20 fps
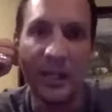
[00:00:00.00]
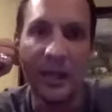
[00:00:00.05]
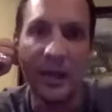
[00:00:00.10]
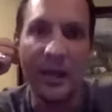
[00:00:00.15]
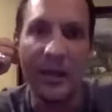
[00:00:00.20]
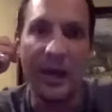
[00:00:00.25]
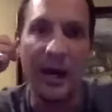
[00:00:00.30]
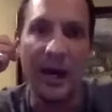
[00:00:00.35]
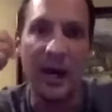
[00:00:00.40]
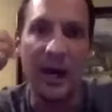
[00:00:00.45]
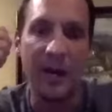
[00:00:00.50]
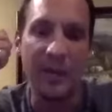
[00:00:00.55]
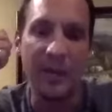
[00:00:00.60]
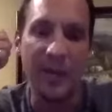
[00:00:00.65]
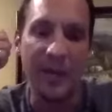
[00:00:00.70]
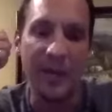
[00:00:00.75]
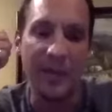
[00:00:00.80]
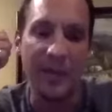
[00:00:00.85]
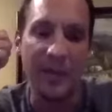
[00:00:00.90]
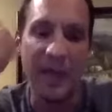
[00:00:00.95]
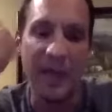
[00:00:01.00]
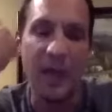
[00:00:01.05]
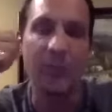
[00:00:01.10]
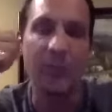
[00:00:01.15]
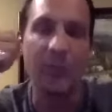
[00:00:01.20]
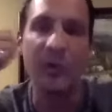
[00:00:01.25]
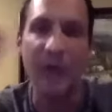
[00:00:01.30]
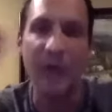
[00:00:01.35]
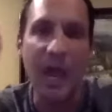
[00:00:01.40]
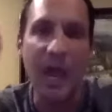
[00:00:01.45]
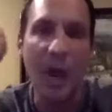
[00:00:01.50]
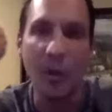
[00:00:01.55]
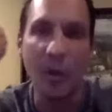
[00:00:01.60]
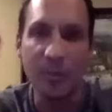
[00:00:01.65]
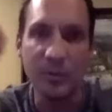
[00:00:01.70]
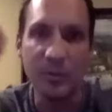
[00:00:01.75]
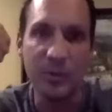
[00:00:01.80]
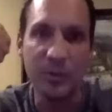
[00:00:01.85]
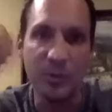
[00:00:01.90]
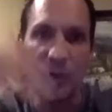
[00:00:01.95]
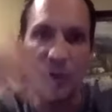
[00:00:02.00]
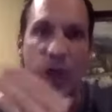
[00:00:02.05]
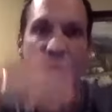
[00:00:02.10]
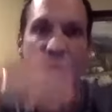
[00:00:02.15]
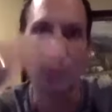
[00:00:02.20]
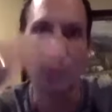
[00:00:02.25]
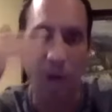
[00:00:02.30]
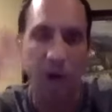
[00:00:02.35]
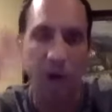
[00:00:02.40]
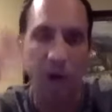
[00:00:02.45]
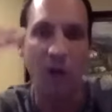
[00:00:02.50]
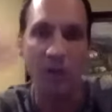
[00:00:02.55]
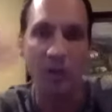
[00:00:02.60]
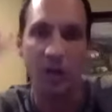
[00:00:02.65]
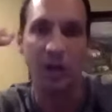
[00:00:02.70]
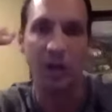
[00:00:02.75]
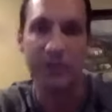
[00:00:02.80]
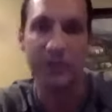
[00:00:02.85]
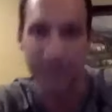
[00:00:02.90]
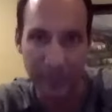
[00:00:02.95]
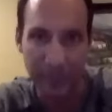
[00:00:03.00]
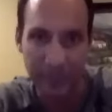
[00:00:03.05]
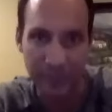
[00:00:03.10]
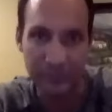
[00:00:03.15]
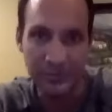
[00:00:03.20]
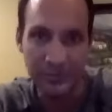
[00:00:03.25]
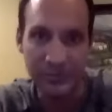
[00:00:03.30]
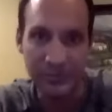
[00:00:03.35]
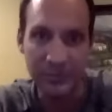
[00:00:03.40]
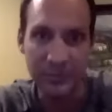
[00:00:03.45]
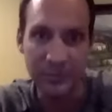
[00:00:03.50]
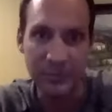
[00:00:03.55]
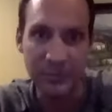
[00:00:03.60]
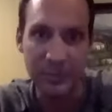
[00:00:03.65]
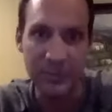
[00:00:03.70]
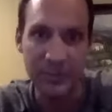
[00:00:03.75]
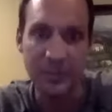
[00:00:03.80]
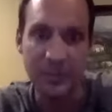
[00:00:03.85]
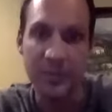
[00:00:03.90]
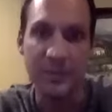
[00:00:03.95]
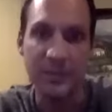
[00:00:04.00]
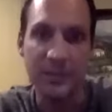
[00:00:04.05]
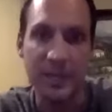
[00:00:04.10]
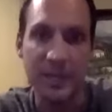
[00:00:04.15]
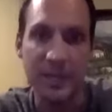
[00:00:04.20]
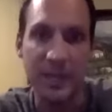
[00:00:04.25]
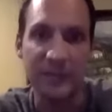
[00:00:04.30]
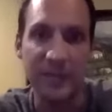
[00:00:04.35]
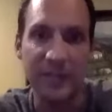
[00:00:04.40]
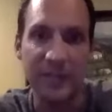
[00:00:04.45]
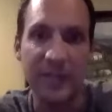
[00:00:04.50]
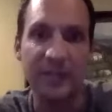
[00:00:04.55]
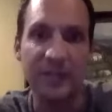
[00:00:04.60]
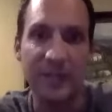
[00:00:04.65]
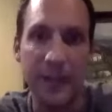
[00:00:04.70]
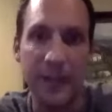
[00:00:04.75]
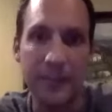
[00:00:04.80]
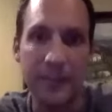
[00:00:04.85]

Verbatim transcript: um, and that will help you long long term. Is doing is having that.